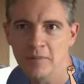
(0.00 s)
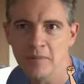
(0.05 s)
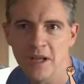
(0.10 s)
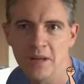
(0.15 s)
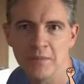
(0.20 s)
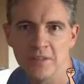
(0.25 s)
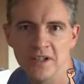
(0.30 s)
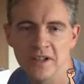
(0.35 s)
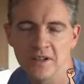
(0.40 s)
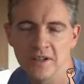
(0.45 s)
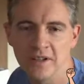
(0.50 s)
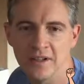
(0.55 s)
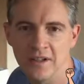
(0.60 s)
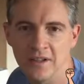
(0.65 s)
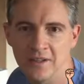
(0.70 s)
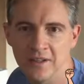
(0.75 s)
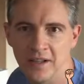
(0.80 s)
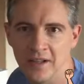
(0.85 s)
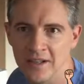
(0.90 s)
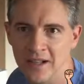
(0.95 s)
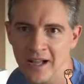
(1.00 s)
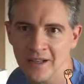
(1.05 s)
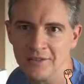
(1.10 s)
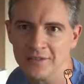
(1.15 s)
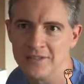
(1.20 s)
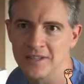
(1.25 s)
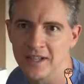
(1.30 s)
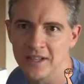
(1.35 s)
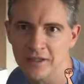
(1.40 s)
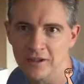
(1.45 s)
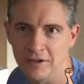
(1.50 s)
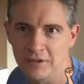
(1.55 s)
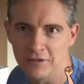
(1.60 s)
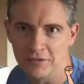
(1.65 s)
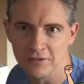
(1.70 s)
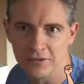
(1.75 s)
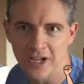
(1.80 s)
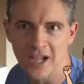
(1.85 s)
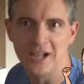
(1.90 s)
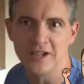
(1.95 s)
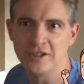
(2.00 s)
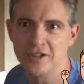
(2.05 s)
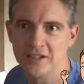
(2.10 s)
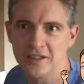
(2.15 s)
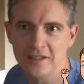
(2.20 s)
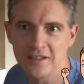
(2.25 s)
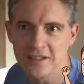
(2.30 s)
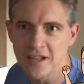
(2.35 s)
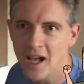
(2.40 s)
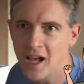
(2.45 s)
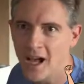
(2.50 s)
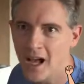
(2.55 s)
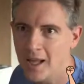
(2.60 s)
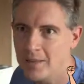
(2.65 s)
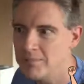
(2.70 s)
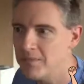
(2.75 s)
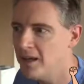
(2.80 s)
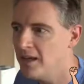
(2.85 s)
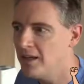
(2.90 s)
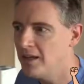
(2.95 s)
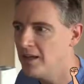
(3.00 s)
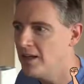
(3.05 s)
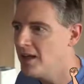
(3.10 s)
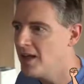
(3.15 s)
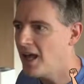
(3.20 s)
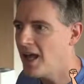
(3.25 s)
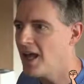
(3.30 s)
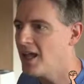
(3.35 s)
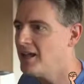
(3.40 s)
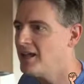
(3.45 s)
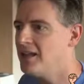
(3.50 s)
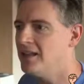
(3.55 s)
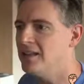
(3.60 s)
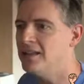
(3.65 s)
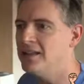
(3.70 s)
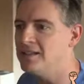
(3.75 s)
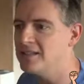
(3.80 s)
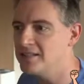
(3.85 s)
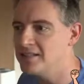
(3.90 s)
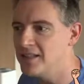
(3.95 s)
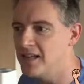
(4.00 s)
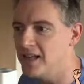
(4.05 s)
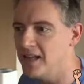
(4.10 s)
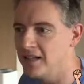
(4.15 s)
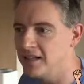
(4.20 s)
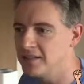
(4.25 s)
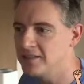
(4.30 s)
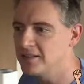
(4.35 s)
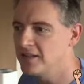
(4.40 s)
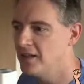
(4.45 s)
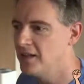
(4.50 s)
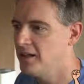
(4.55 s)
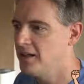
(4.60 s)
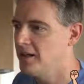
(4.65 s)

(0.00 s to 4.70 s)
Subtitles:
maybe you're going to announce that you're changing the time, any of these things.